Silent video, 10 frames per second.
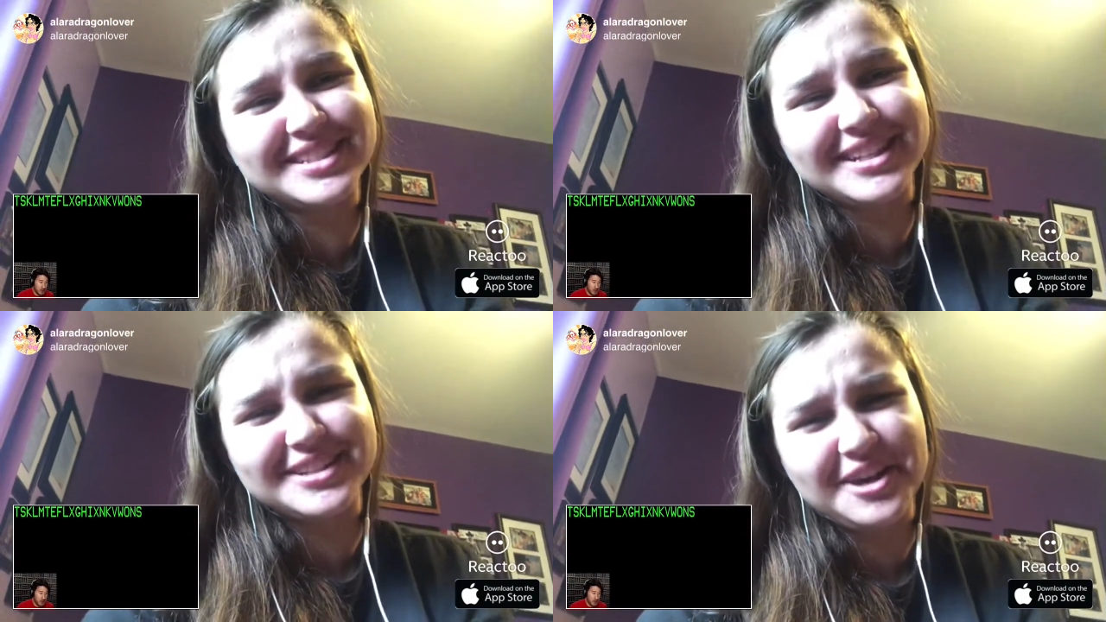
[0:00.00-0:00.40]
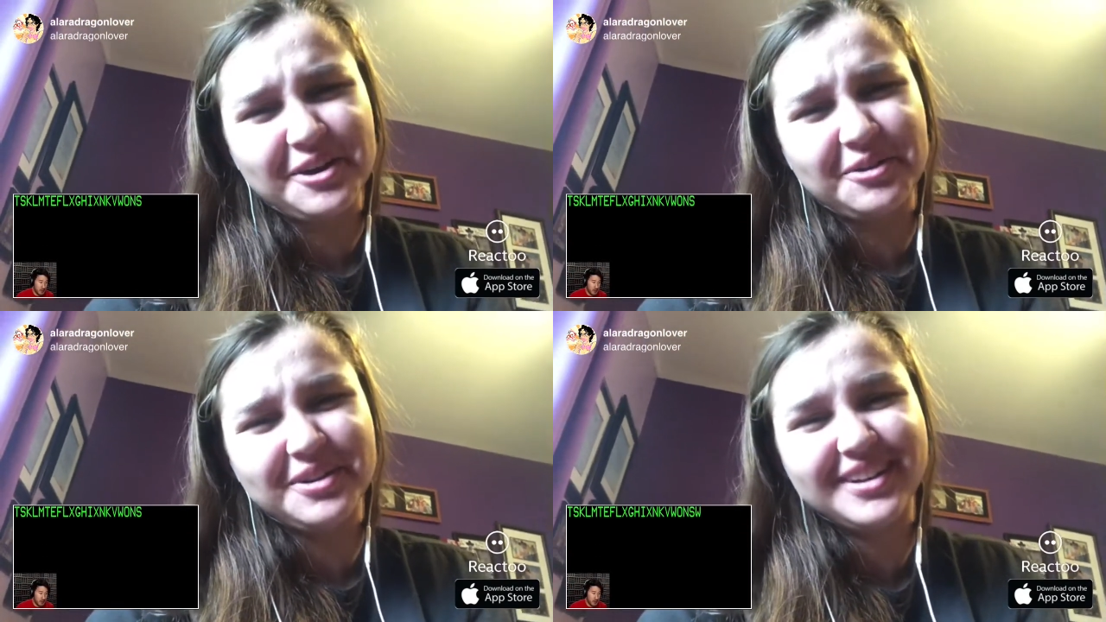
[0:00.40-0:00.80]
said no.
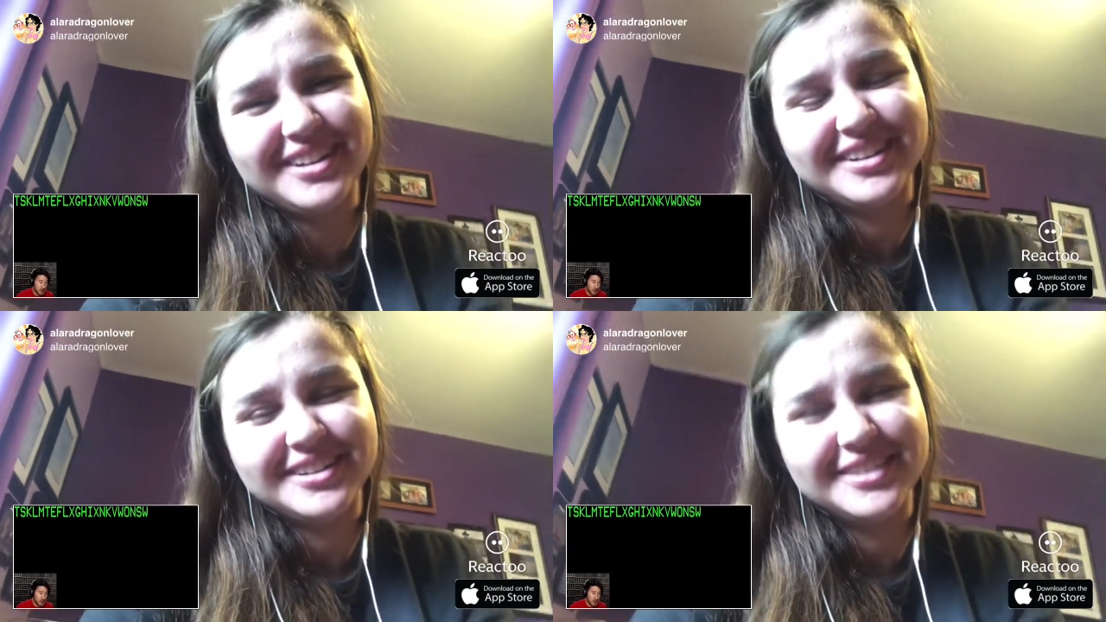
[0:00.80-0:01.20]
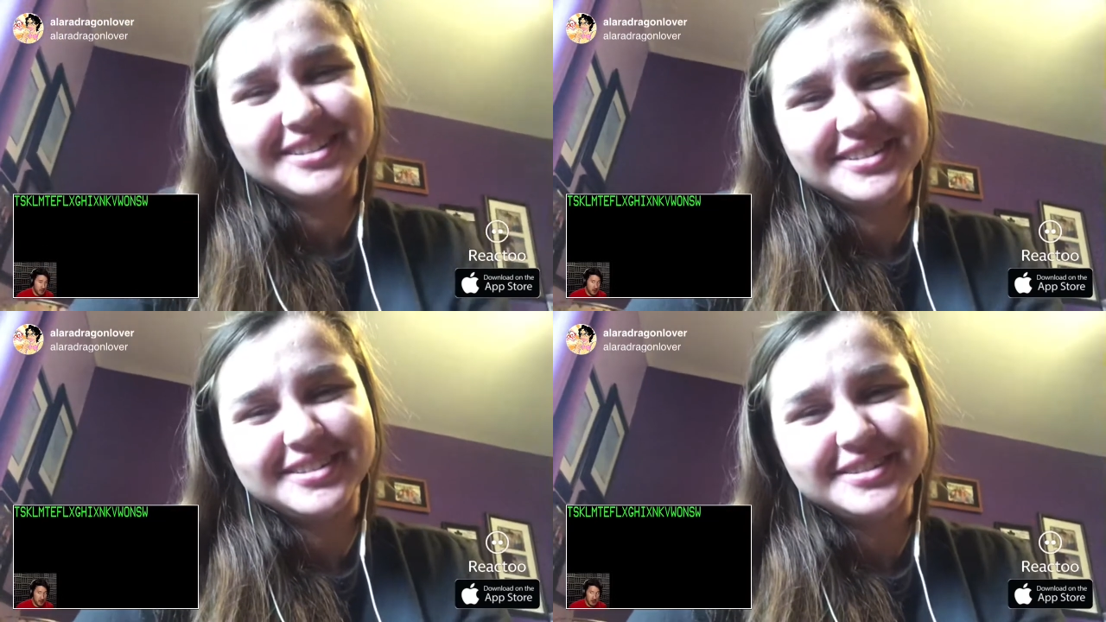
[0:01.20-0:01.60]
at the door.
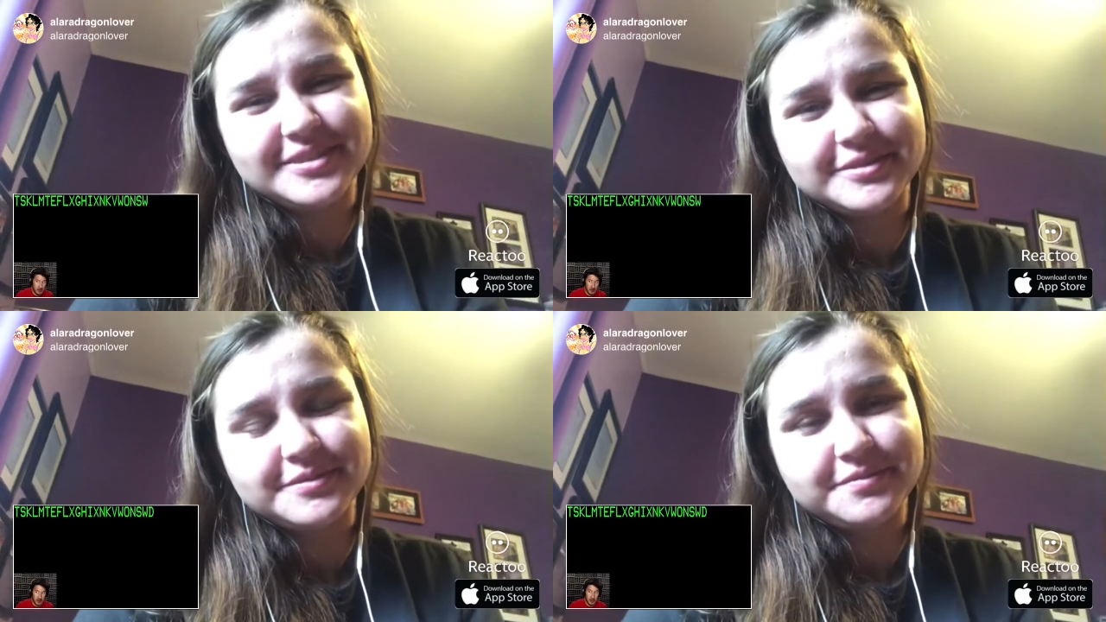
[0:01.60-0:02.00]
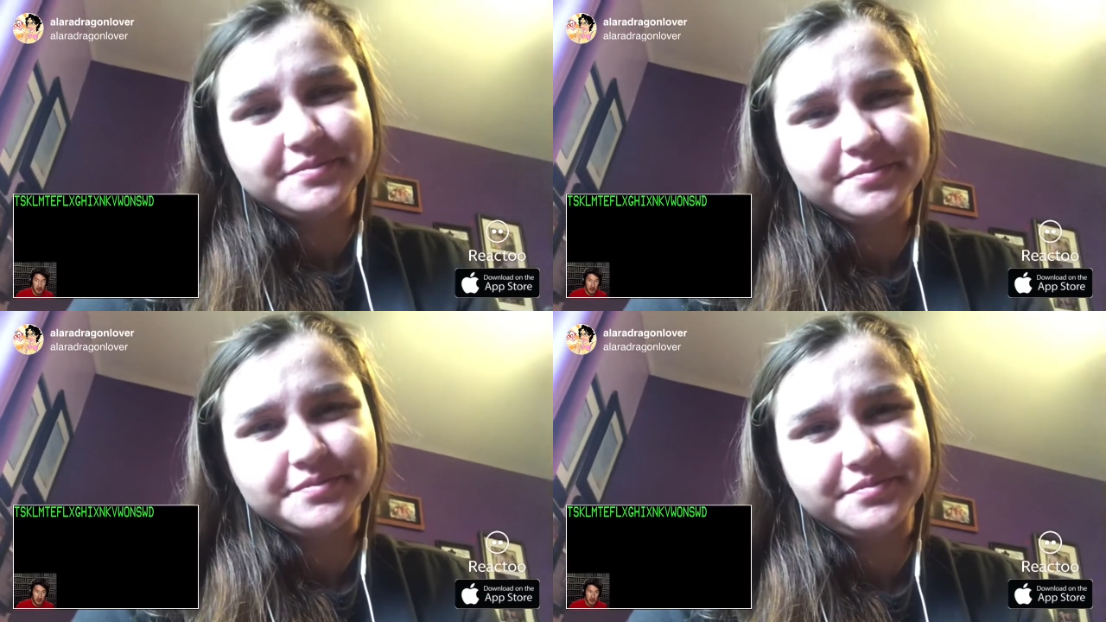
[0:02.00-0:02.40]
Should
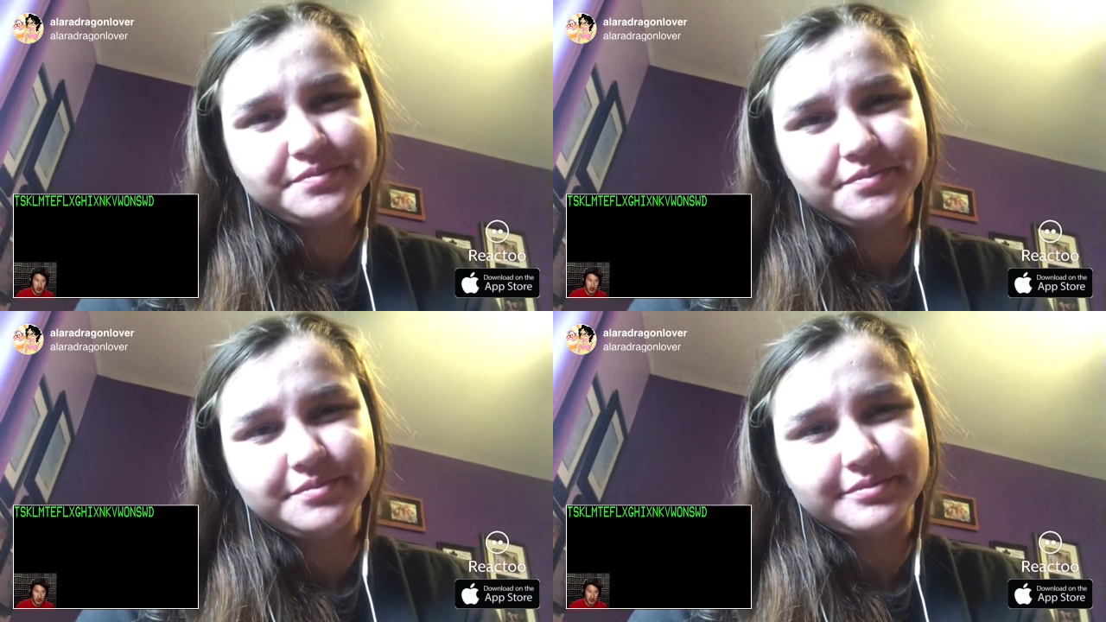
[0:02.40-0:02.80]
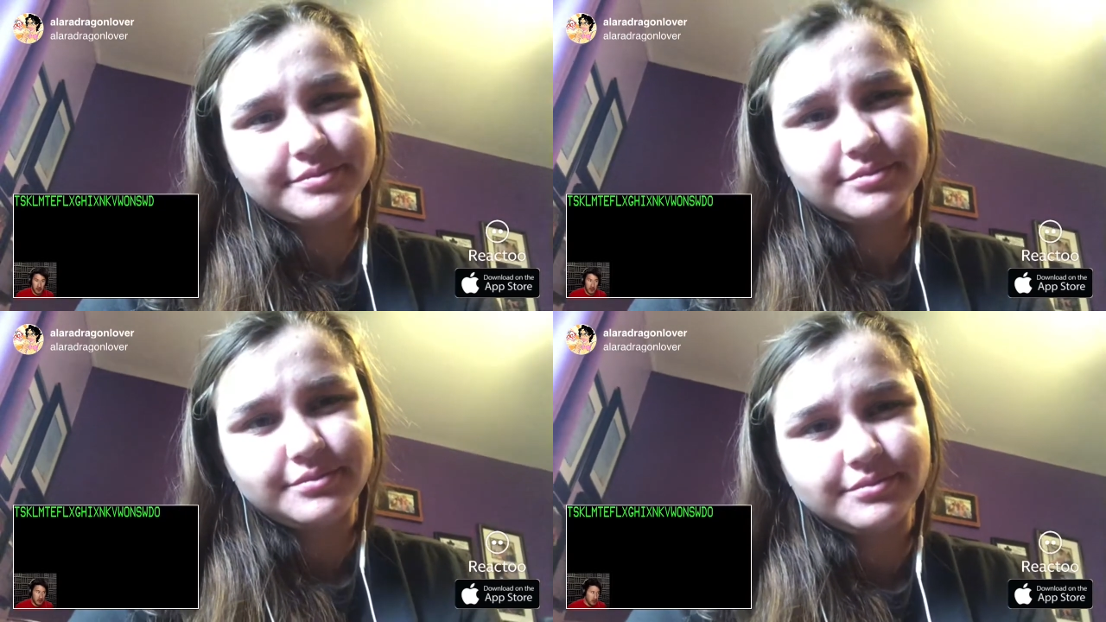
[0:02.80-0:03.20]
I garrist
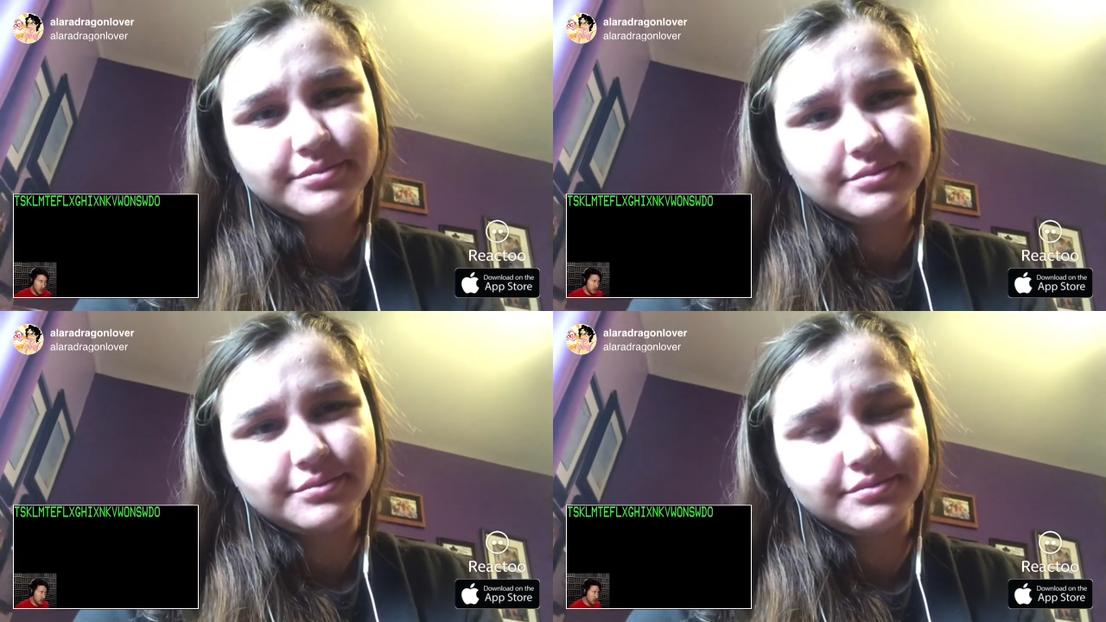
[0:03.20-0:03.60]
him?